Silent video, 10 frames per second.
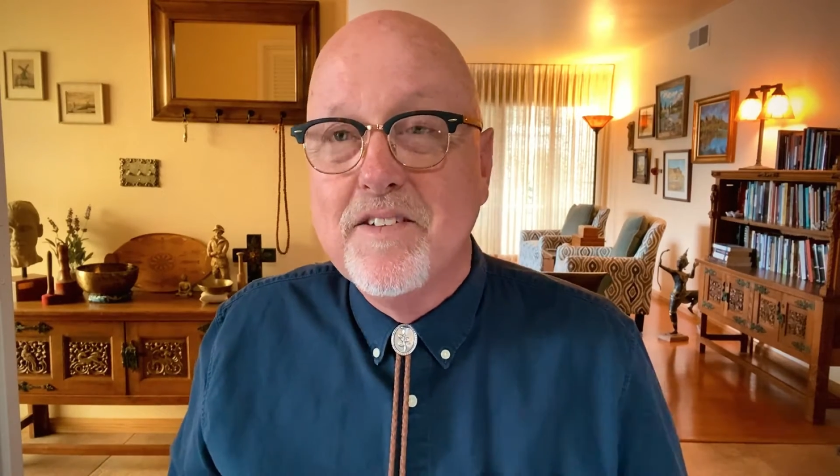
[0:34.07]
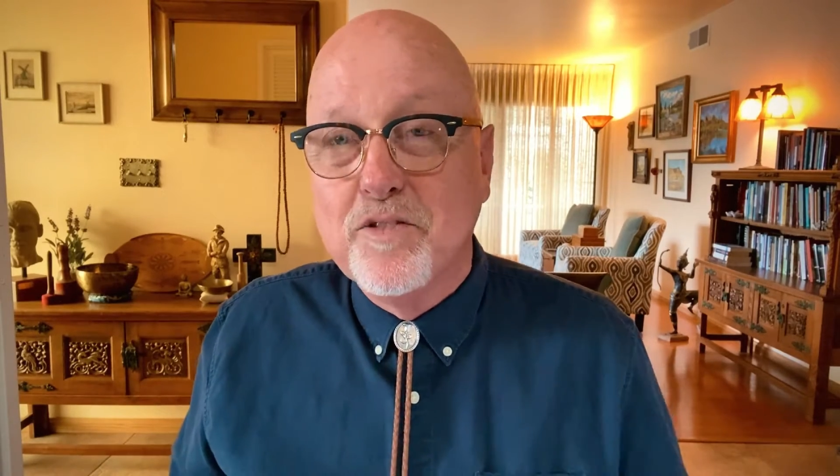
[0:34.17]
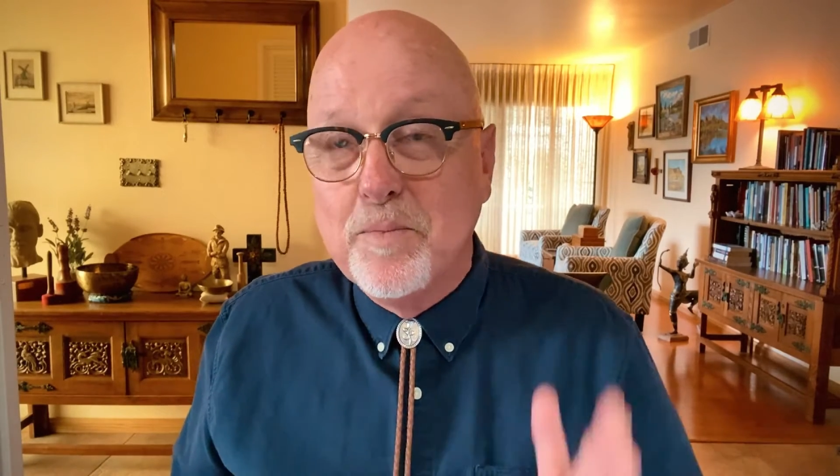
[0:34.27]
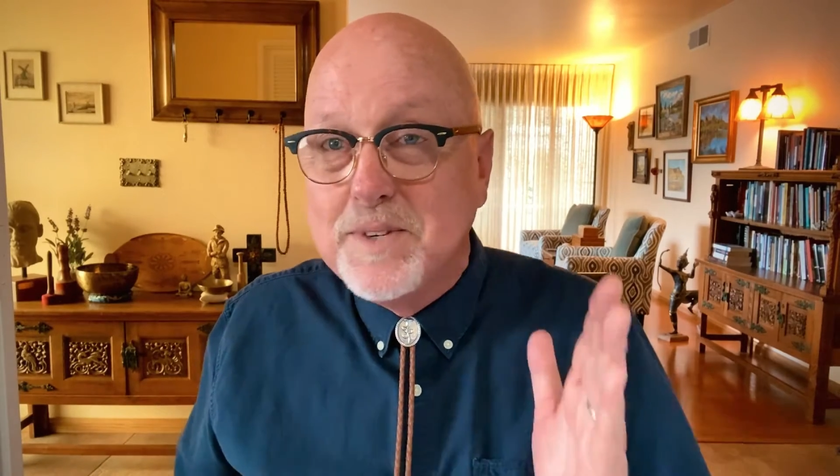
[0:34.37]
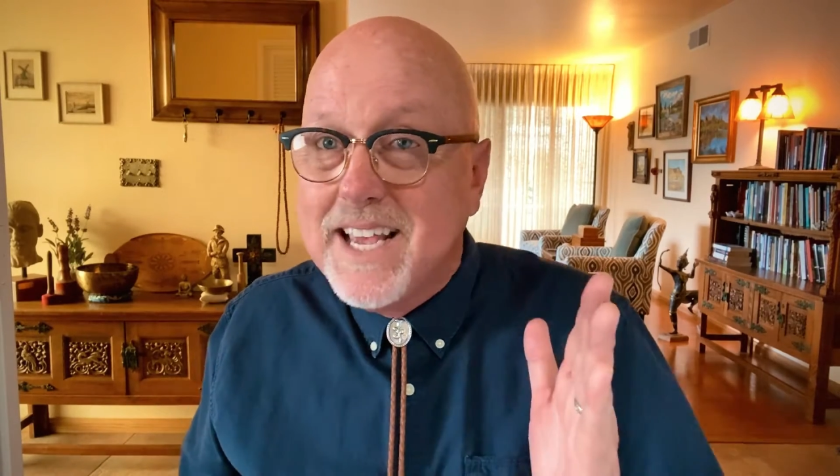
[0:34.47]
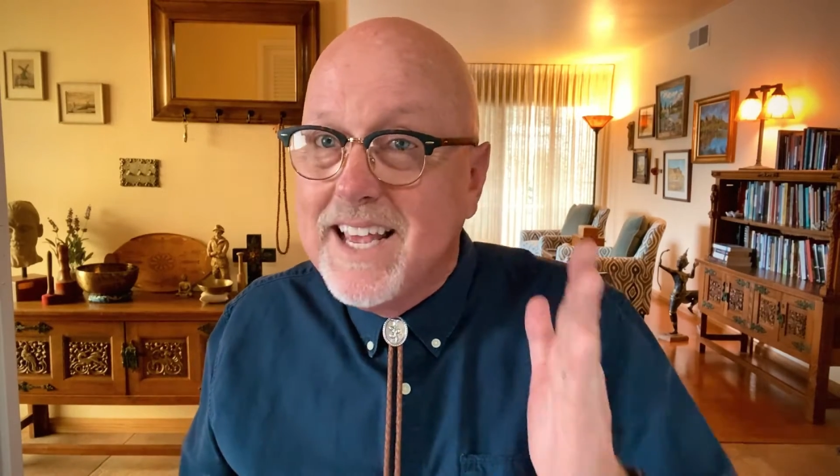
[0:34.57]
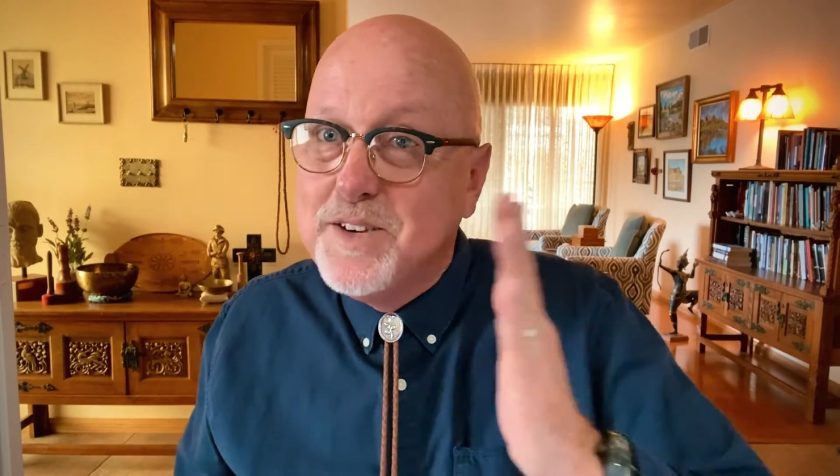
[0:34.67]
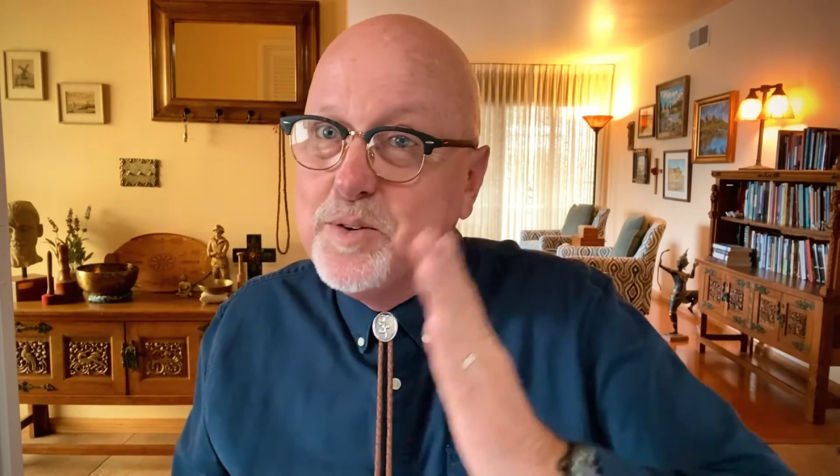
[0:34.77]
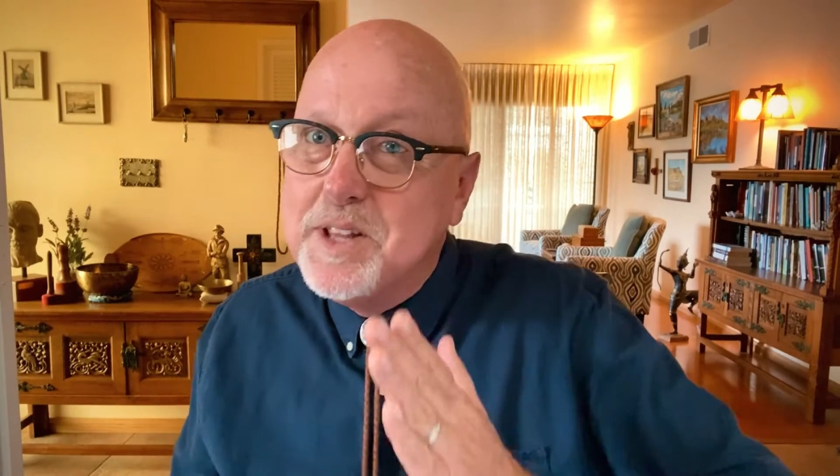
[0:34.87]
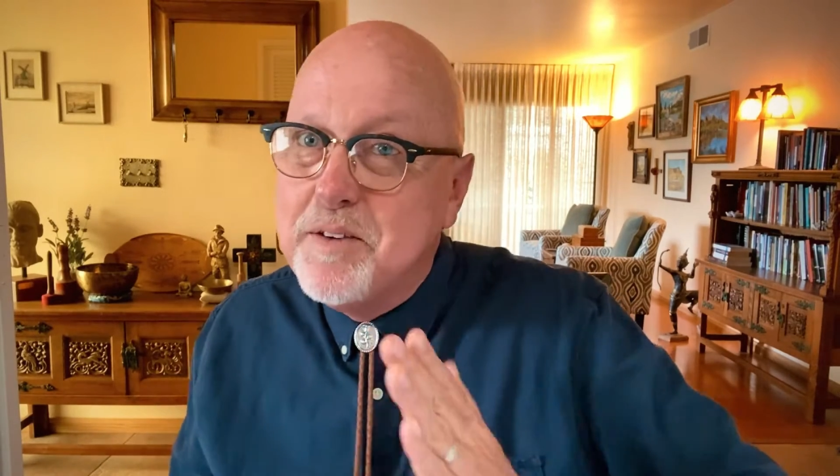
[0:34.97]
from 10
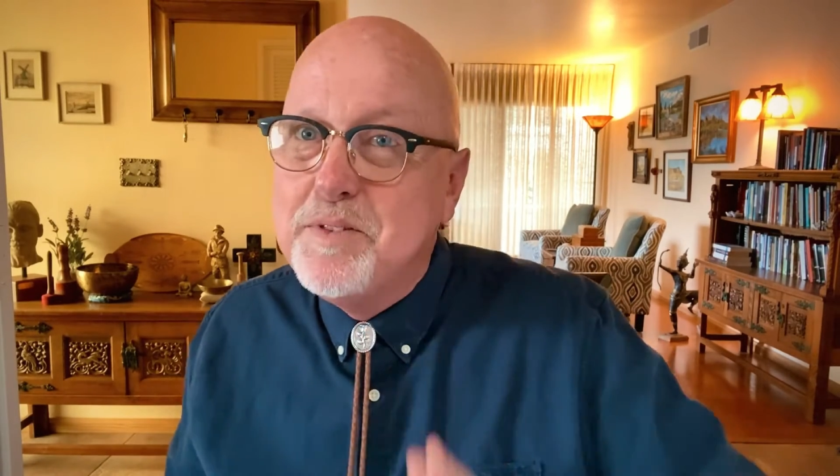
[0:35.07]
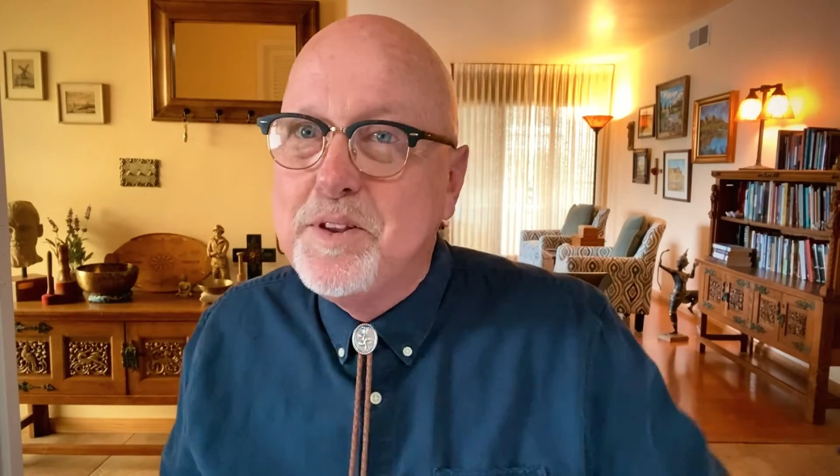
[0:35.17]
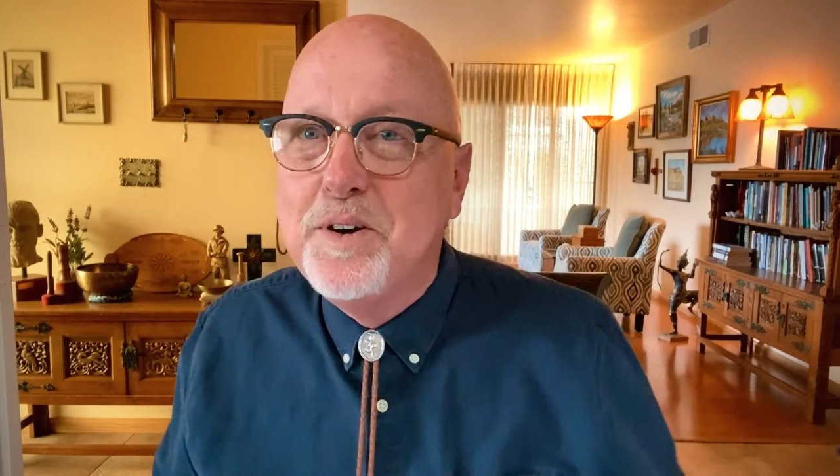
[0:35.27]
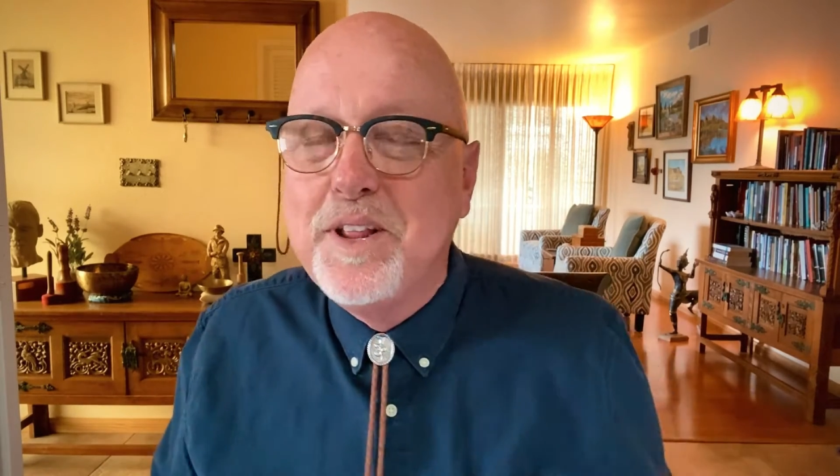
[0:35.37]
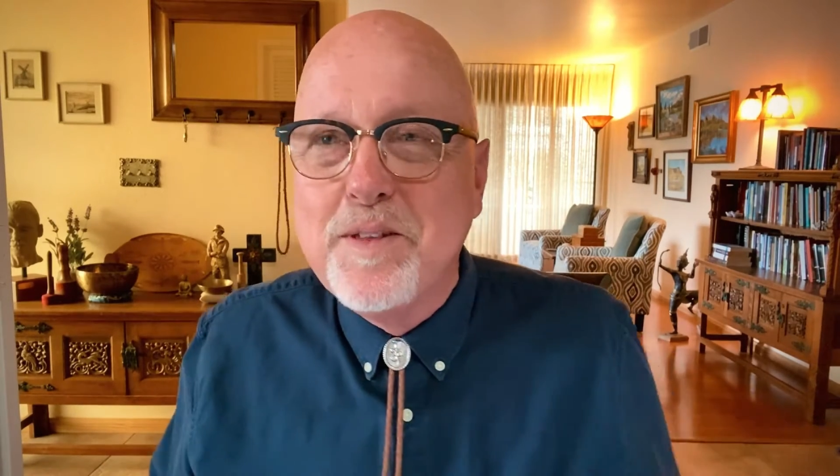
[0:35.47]
to 11:30 in